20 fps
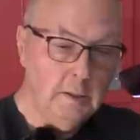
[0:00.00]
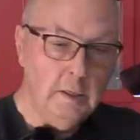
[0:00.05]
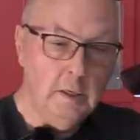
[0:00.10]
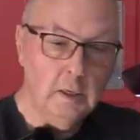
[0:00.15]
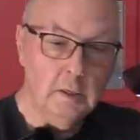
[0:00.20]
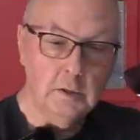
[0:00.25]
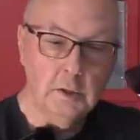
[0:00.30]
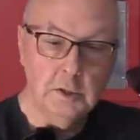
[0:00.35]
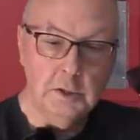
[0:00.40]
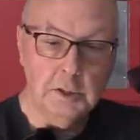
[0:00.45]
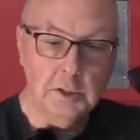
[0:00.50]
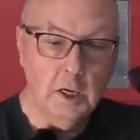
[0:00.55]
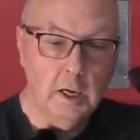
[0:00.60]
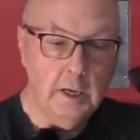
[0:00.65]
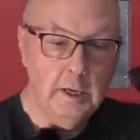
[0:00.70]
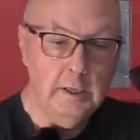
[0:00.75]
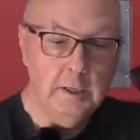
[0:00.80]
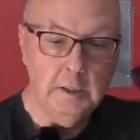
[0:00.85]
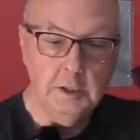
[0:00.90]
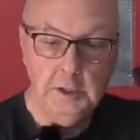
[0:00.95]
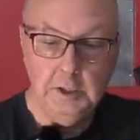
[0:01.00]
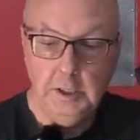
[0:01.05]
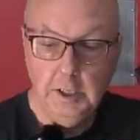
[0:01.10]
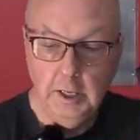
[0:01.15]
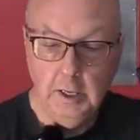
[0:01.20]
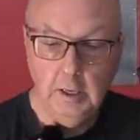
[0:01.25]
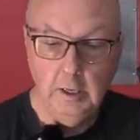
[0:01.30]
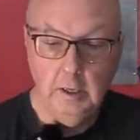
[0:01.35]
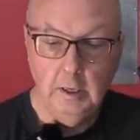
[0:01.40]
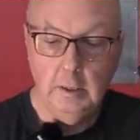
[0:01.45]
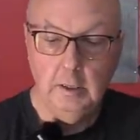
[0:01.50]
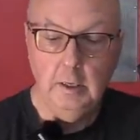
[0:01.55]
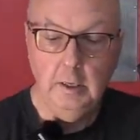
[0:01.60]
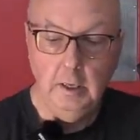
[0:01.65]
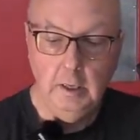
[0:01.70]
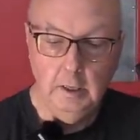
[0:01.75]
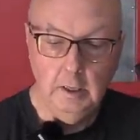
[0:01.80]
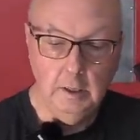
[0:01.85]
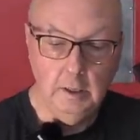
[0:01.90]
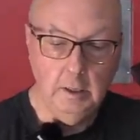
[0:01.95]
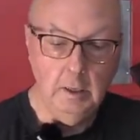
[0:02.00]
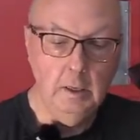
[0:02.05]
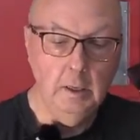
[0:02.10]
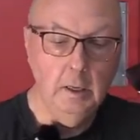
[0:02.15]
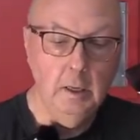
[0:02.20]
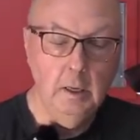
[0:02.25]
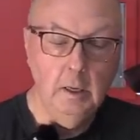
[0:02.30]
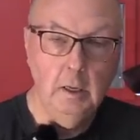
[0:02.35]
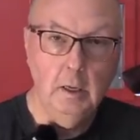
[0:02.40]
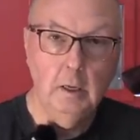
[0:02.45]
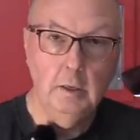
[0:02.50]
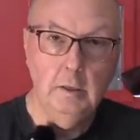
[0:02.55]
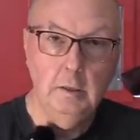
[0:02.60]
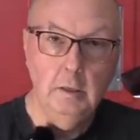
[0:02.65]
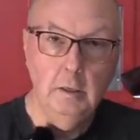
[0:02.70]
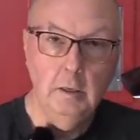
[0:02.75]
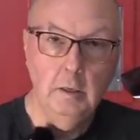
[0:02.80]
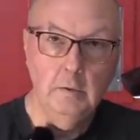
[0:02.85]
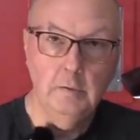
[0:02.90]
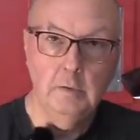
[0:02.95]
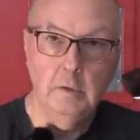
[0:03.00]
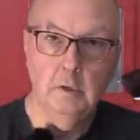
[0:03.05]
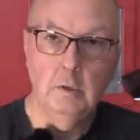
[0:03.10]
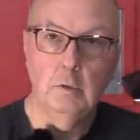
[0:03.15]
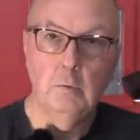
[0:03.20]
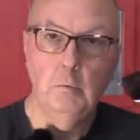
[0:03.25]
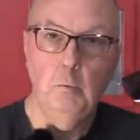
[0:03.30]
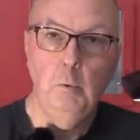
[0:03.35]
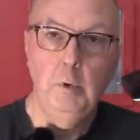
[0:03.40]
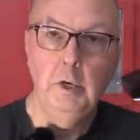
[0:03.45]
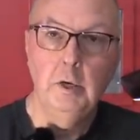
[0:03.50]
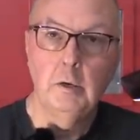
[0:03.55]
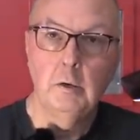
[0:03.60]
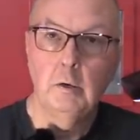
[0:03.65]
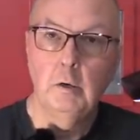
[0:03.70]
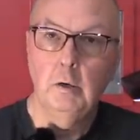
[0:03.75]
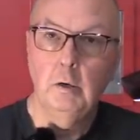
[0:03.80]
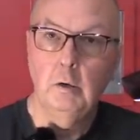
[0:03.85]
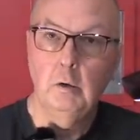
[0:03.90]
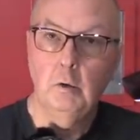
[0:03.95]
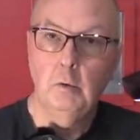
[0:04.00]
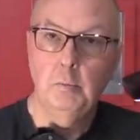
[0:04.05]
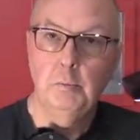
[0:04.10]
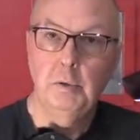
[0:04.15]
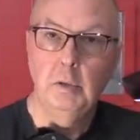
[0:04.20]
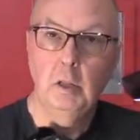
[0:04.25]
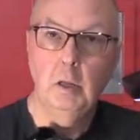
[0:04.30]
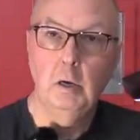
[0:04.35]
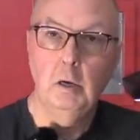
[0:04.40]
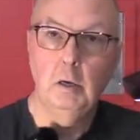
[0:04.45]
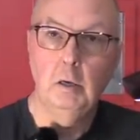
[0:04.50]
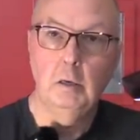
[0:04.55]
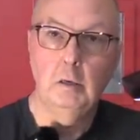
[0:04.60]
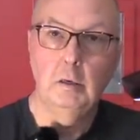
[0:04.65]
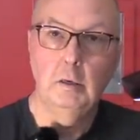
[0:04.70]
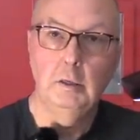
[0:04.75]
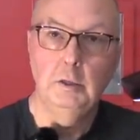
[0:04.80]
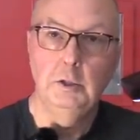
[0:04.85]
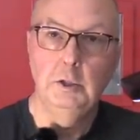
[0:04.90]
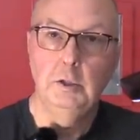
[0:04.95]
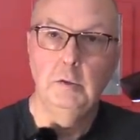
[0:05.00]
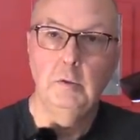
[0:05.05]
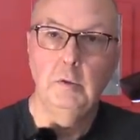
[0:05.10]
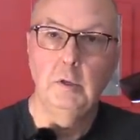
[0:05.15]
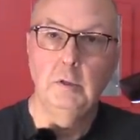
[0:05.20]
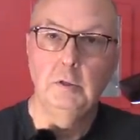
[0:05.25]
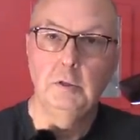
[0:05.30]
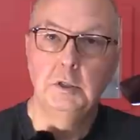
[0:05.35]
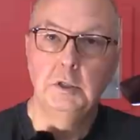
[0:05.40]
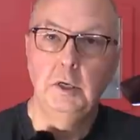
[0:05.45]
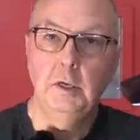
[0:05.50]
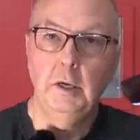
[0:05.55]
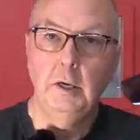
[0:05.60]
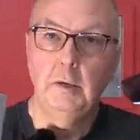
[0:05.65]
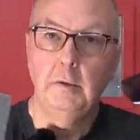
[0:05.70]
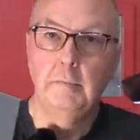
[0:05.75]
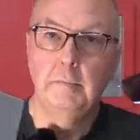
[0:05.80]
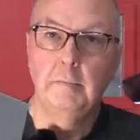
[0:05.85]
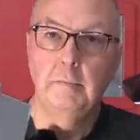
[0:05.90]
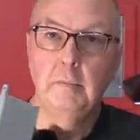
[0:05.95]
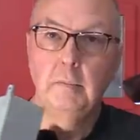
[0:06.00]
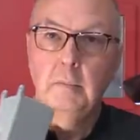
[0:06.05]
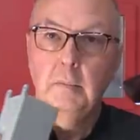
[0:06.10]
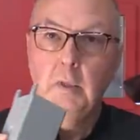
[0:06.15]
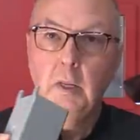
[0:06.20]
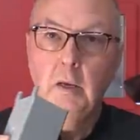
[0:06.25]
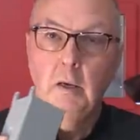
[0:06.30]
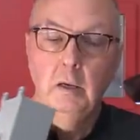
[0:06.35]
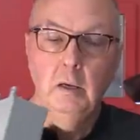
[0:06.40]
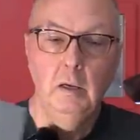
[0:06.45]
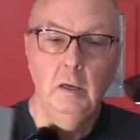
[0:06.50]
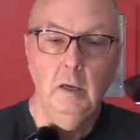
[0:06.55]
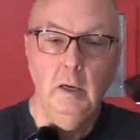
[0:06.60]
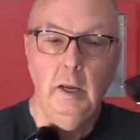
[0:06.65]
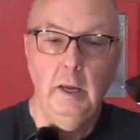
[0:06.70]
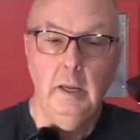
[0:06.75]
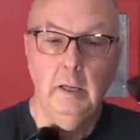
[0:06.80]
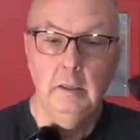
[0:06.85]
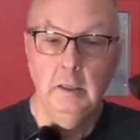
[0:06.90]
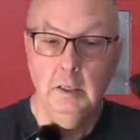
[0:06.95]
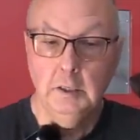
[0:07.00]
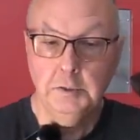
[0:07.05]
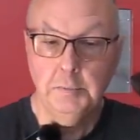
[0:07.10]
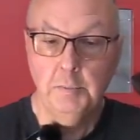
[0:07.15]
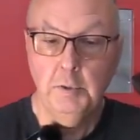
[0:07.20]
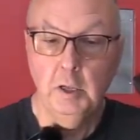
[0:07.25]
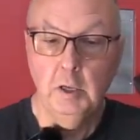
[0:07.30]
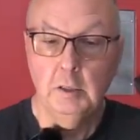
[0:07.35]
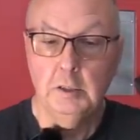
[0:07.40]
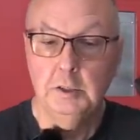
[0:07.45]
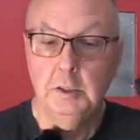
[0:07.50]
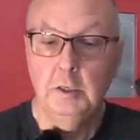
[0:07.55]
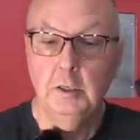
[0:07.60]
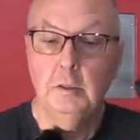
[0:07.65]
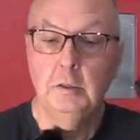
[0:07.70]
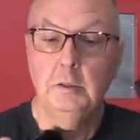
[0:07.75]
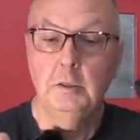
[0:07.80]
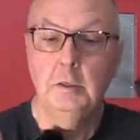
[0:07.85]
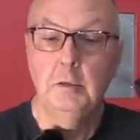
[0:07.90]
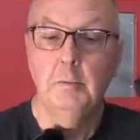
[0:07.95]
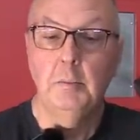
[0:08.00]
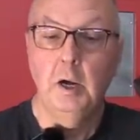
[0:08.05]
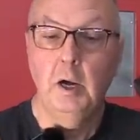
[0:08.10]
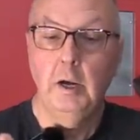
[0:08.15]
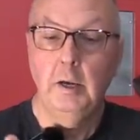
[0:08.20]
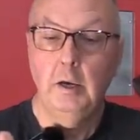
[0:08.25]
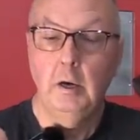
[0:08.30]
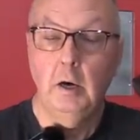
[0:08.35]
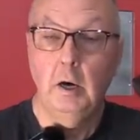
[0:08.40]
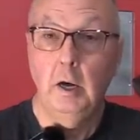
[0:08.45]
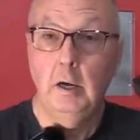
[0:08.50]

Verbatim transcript: the other side is yet again another weirdo plug, as you can see. And this plugs into my